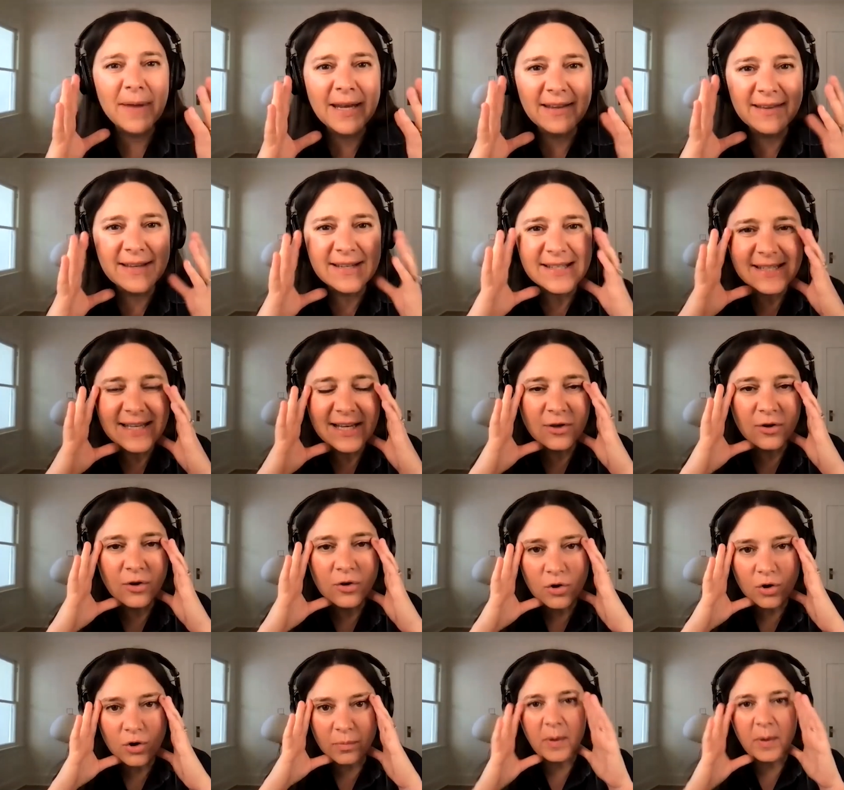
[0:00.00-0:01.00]
in the Signal
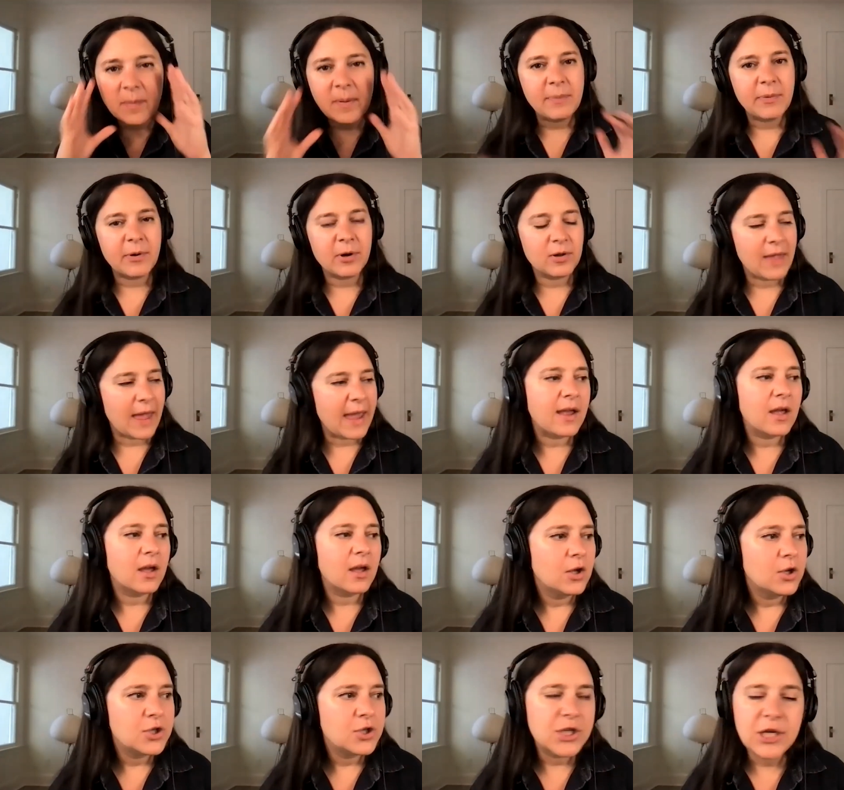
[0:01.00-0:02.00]
group where people are like,
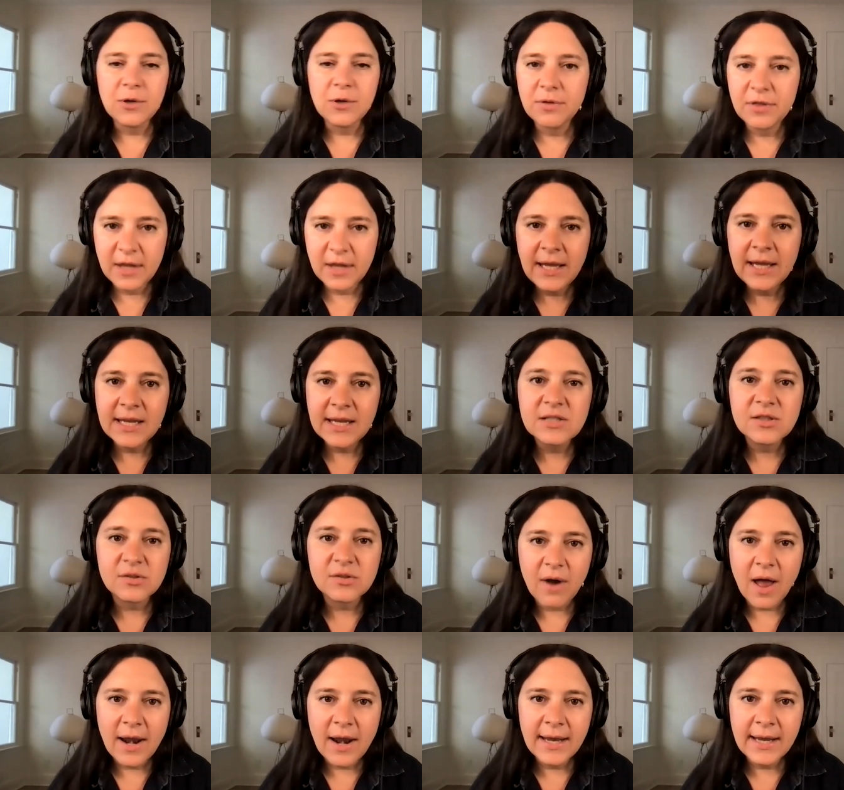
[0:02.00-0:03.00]
do you think he's
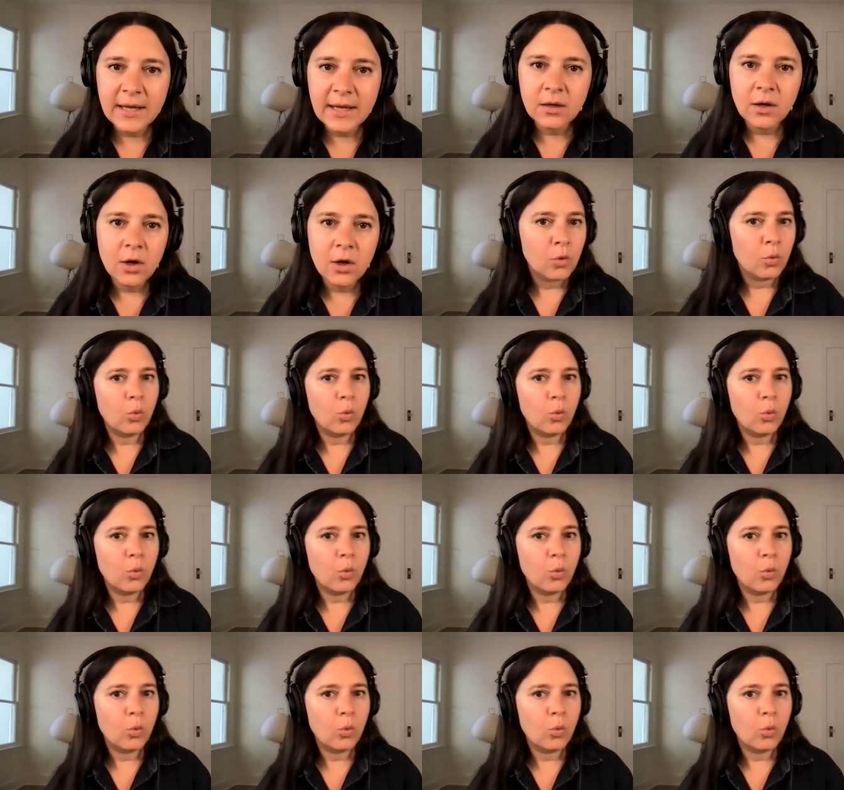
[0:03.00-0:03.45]
running?